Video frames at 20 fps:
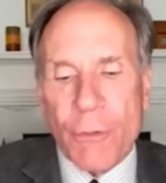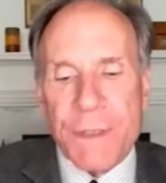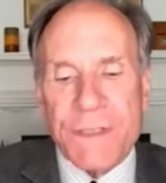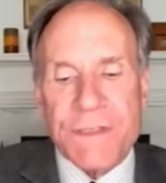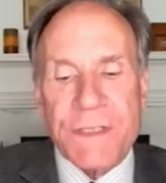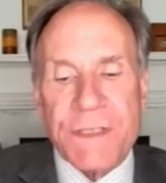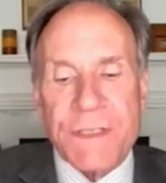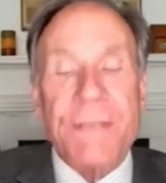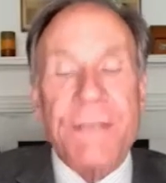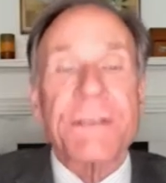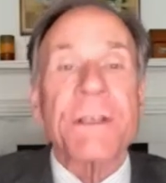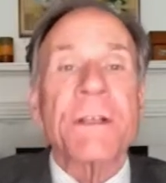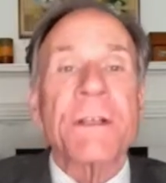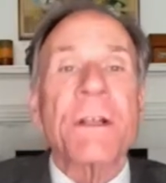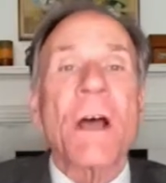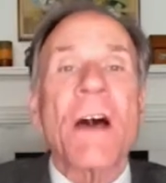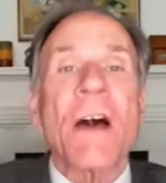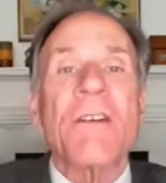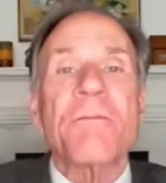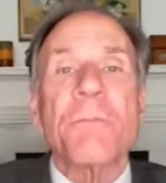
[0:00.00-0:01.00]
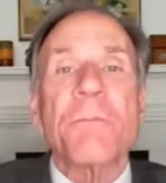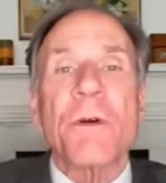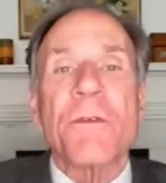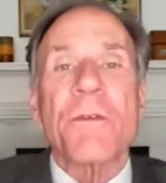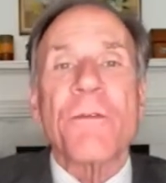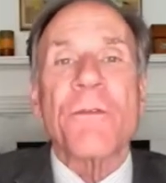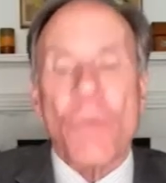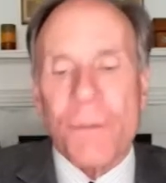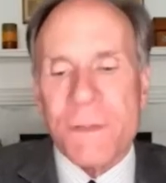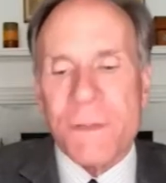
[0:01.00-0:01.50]
season of
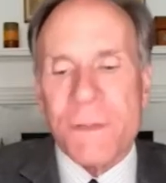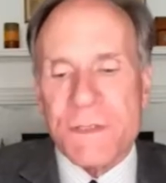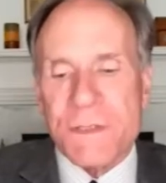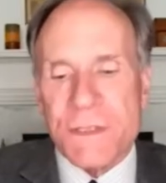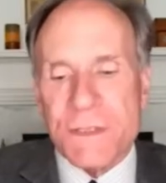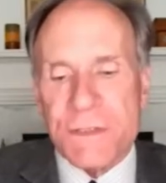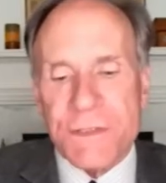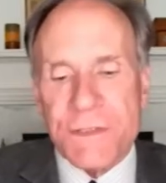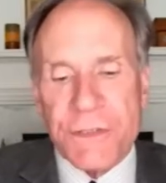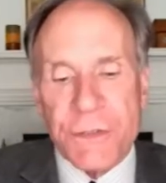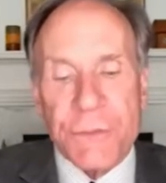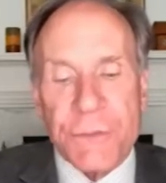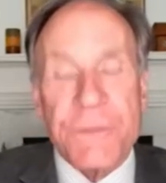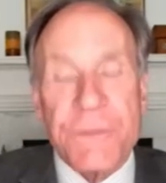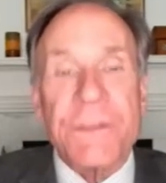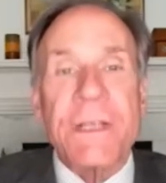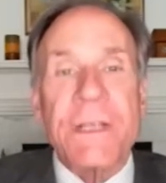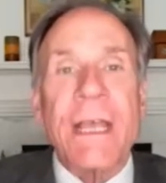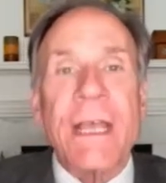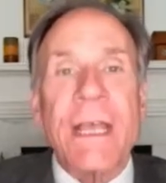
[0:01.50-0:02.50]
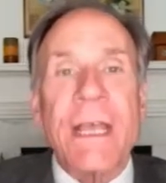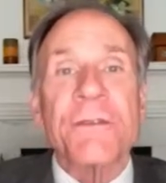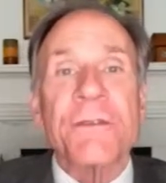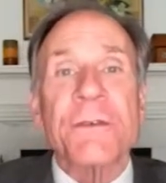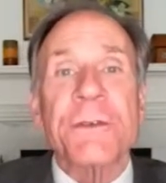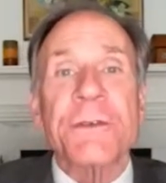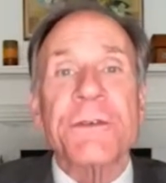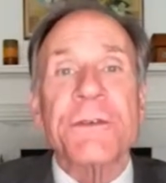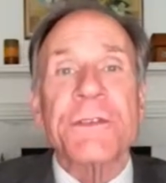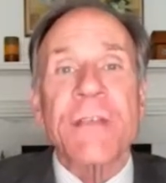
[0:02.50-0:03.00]
performances Tuesday
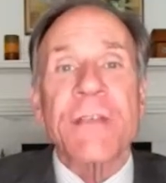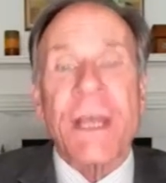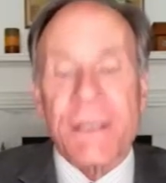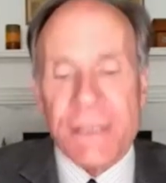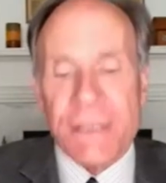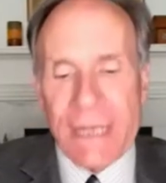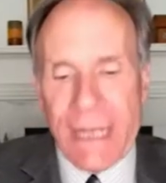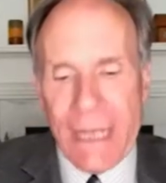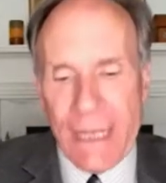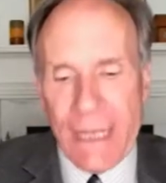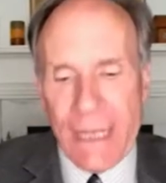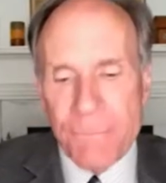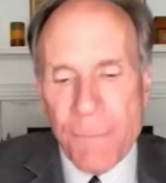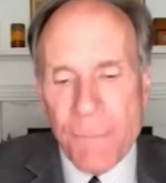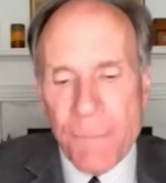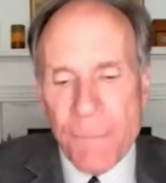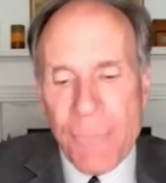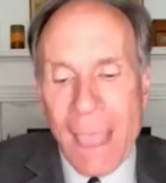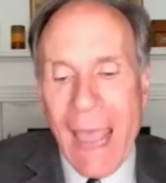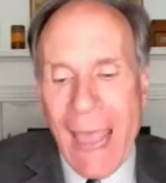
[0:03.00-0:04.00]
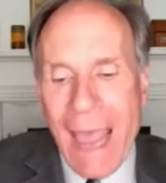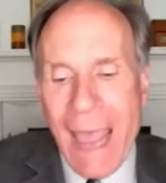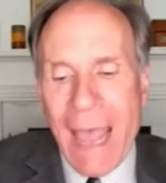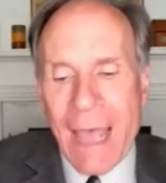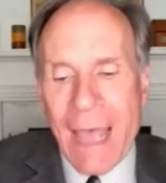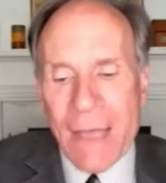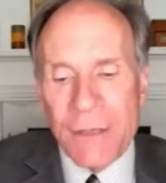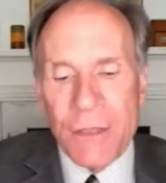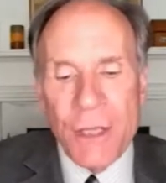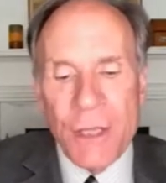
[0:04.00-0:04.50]
through Sunday.
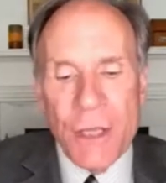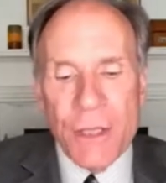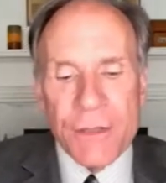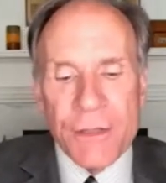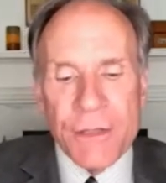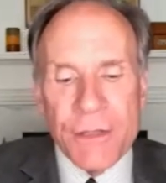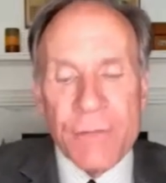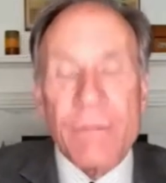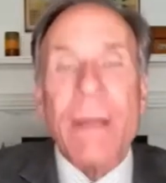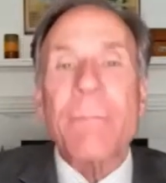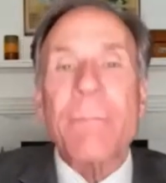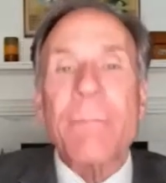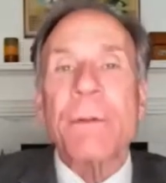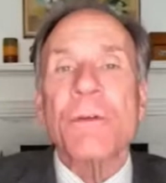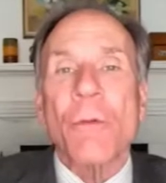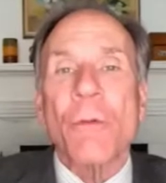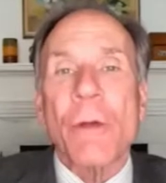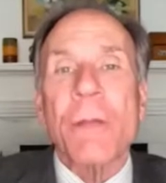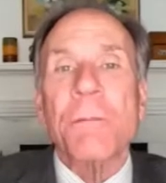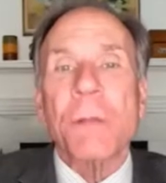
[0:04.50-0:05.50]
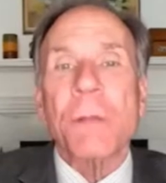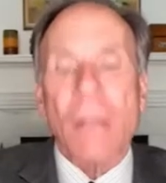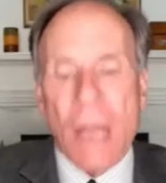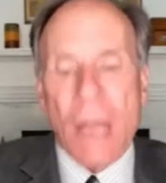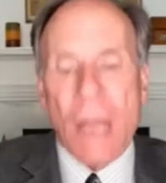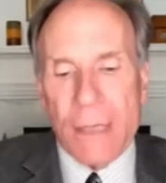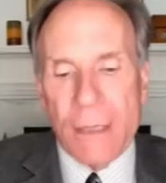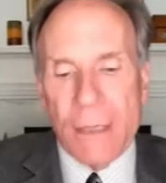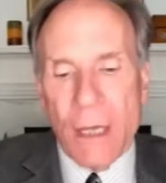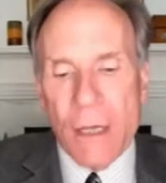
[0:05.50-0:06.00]
And the repertory
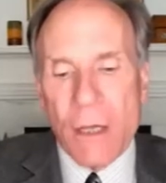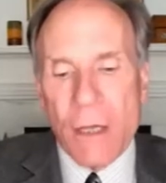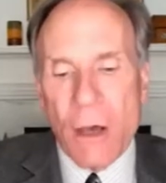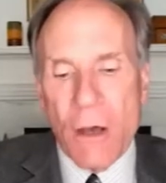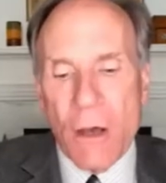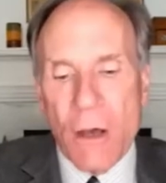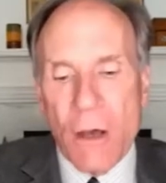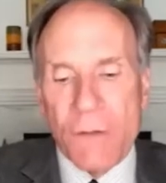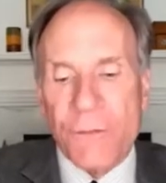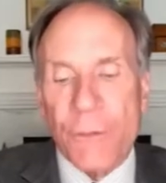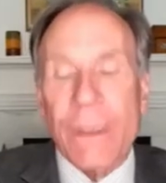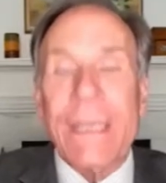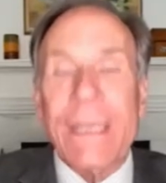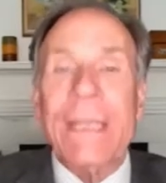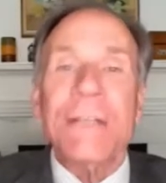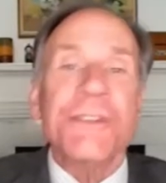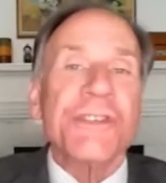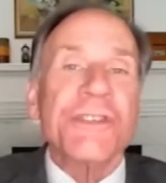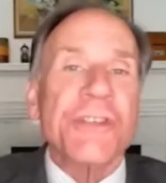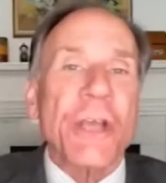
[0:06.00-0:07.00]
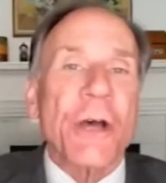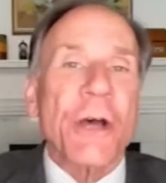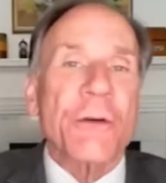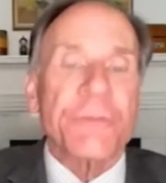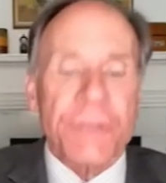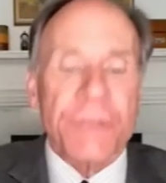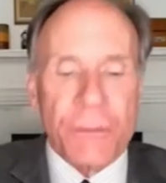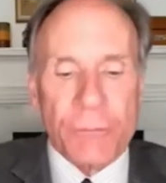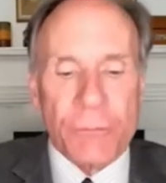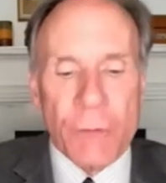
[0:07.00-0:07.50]
plot called for each show
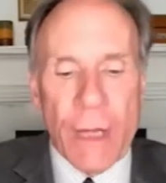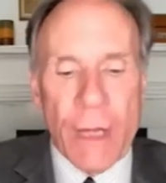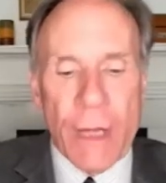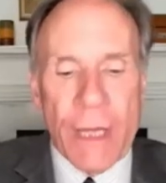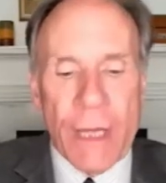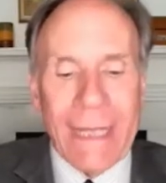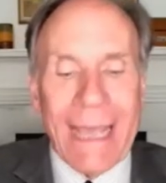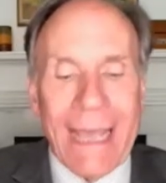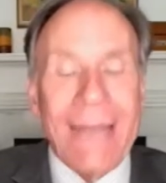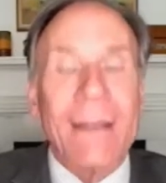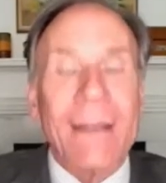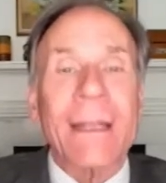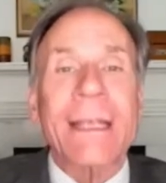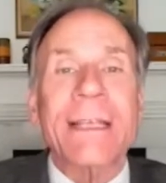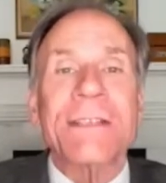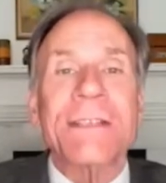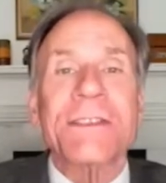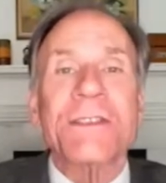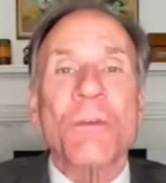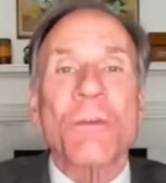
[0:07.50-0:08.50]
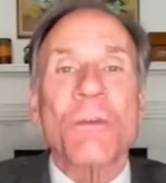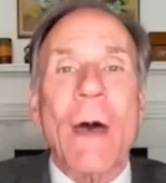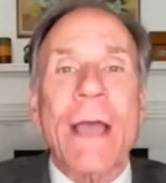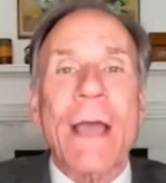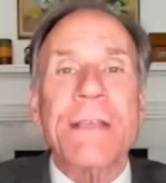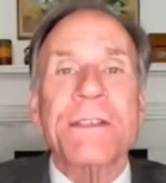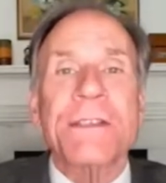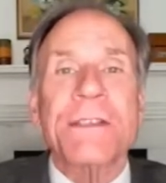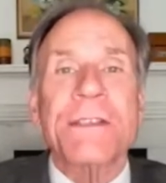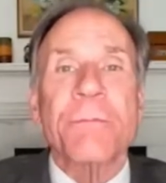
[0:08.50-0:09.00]
to run at least
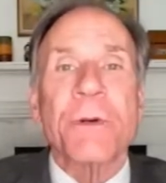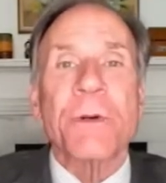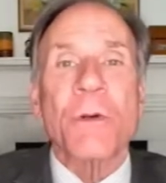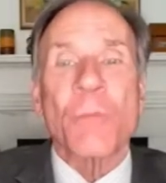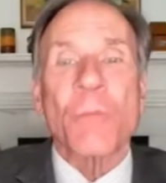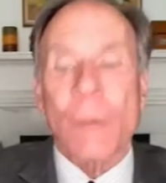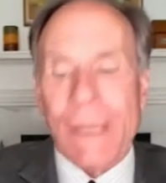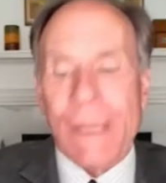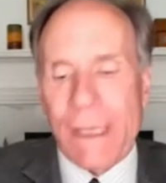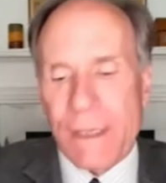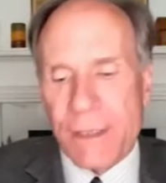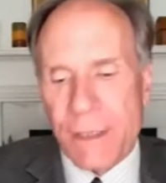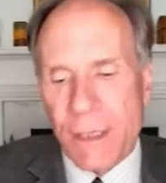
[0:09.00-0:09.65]
twice per week.